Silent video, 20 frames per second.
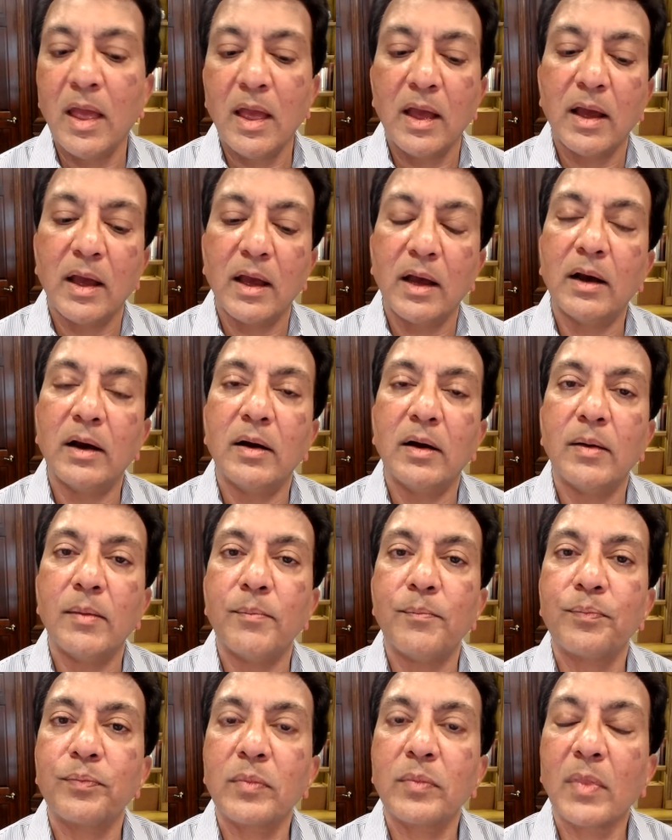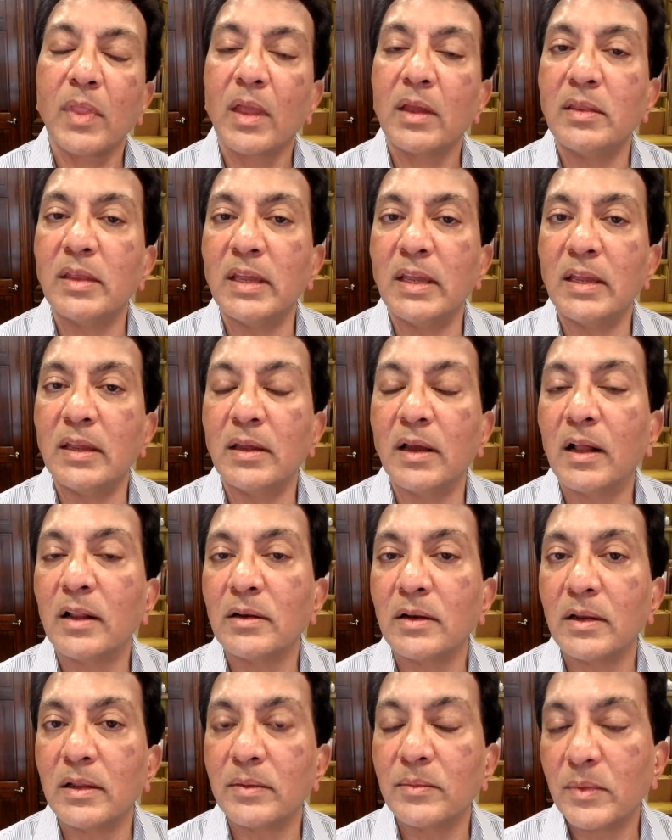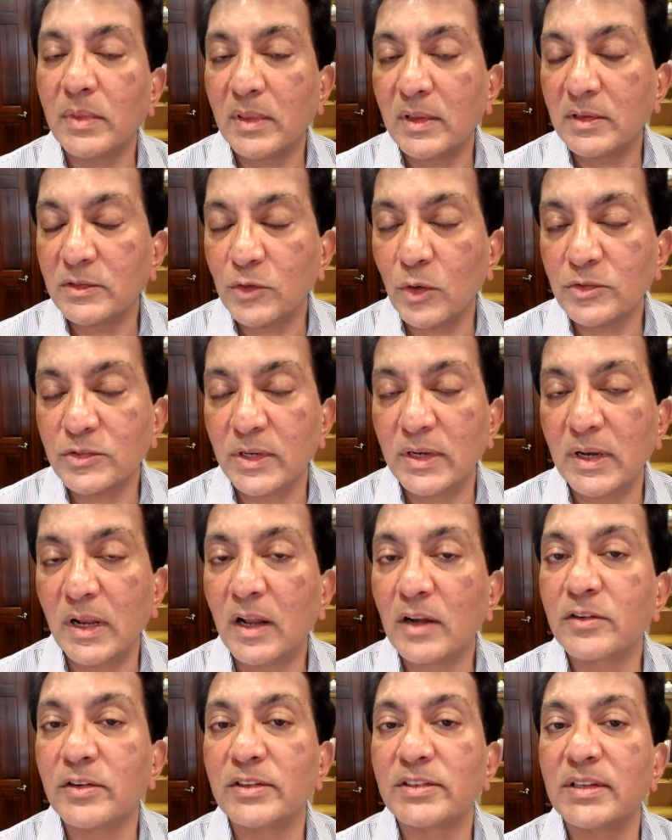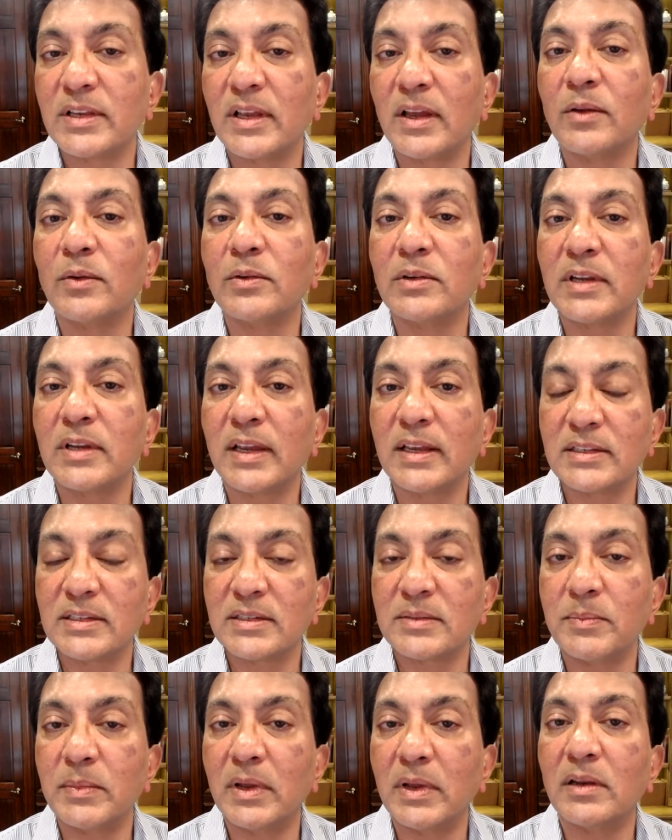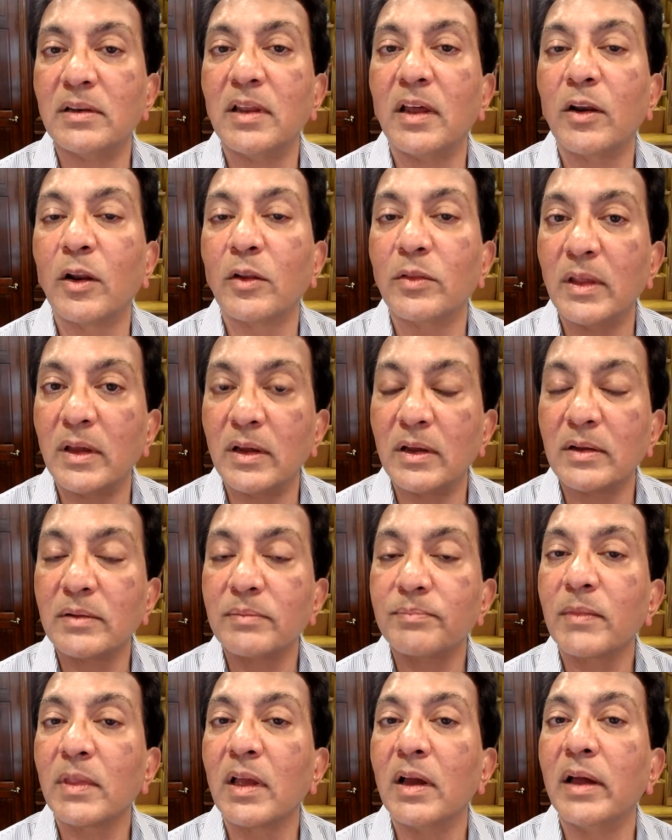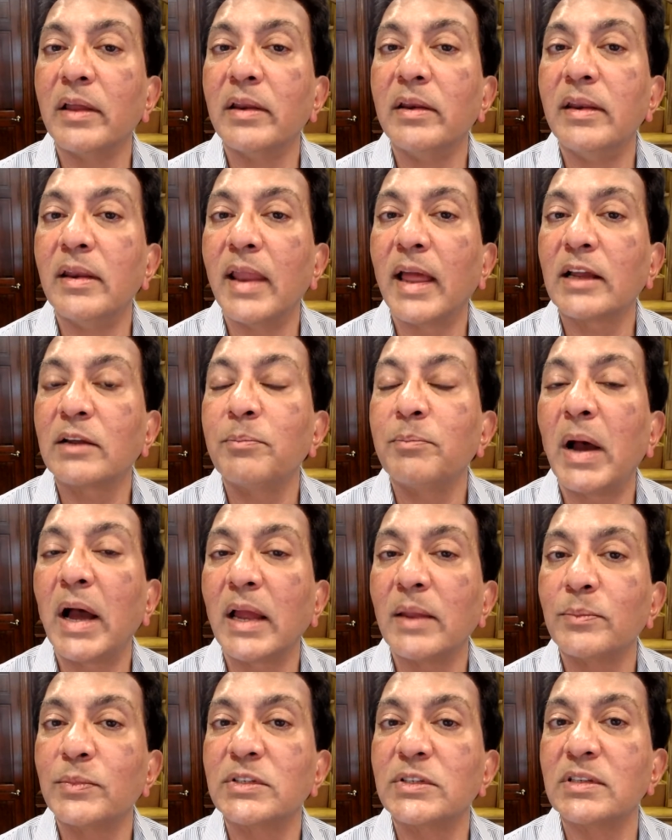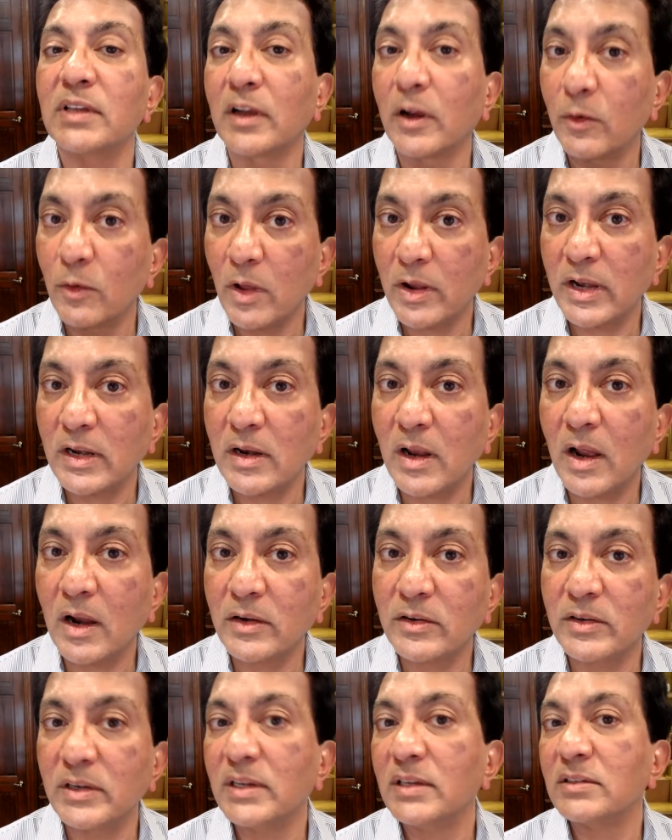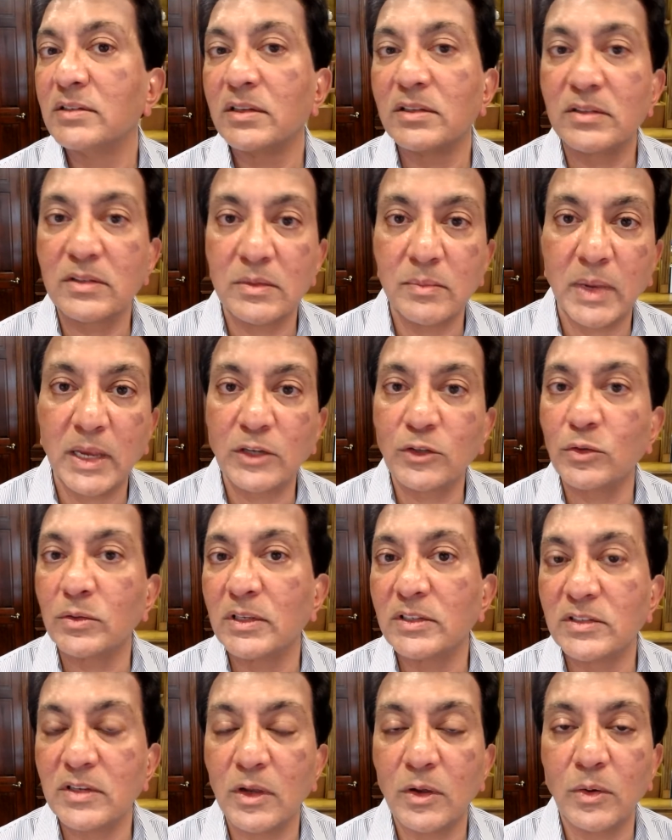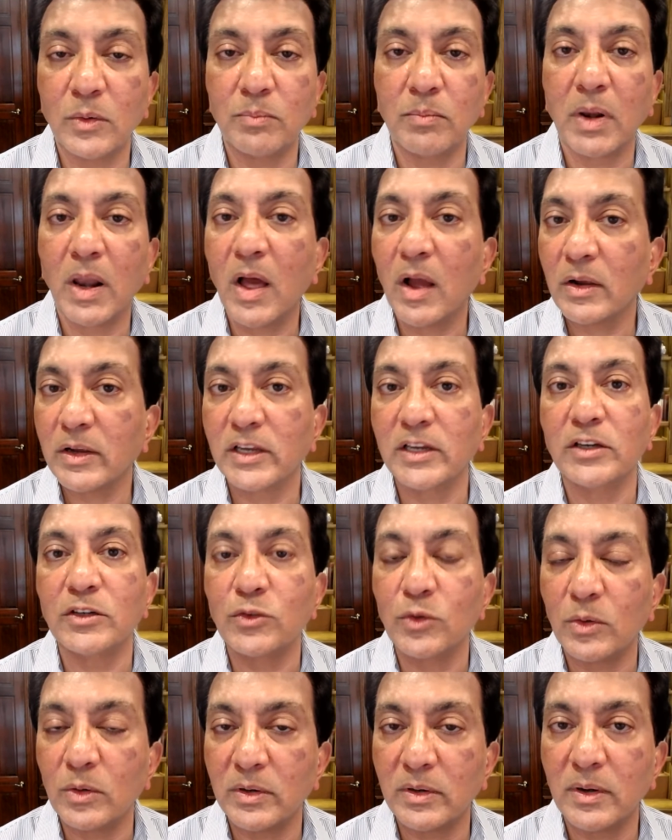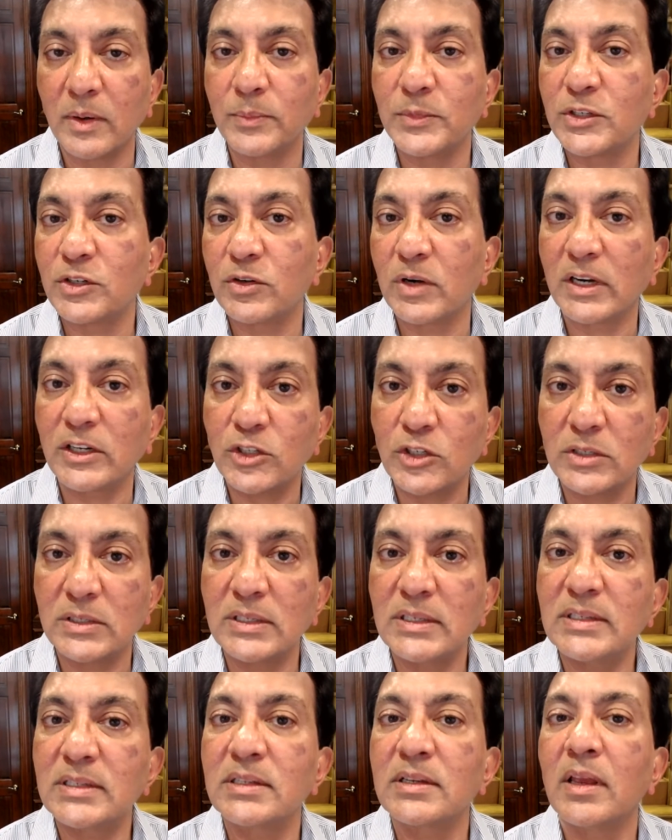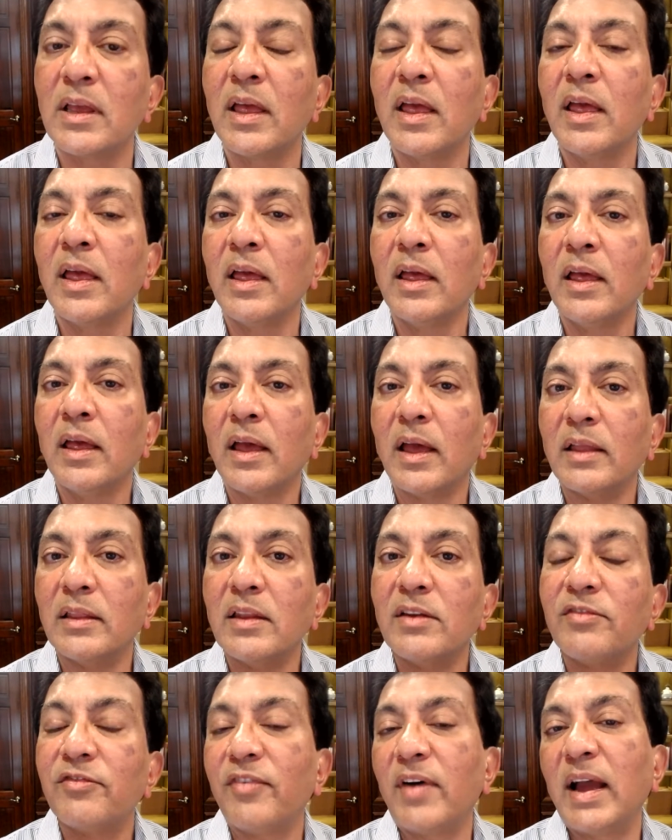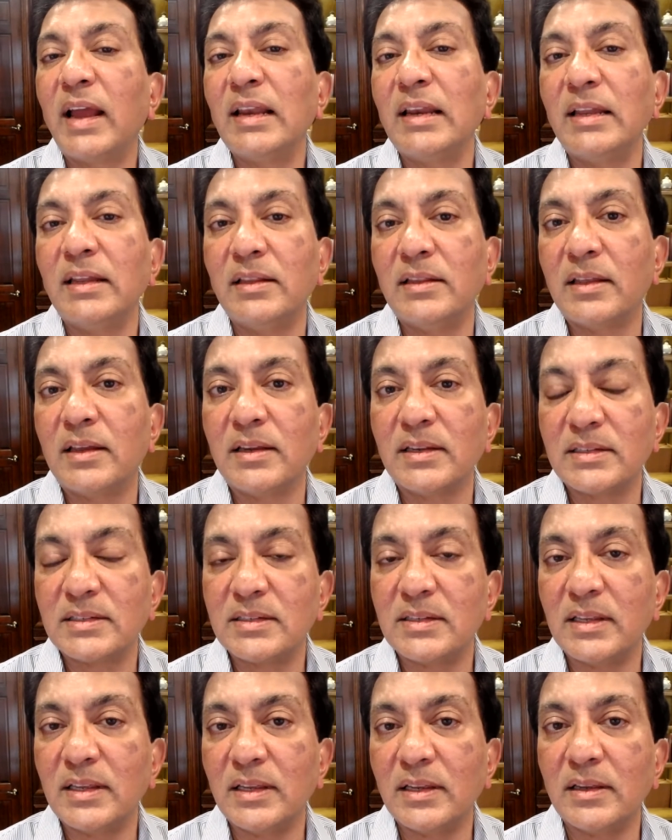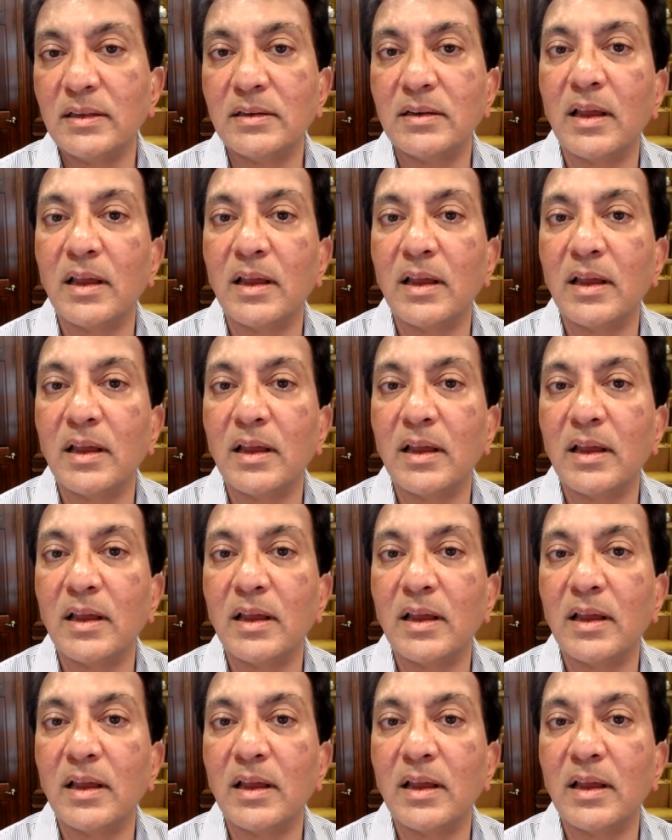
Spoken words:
There's also an ultrasound test done on the neck pipes, the carotid arteries, just to make sure there's no blockage or obstructions. And then finally, there's the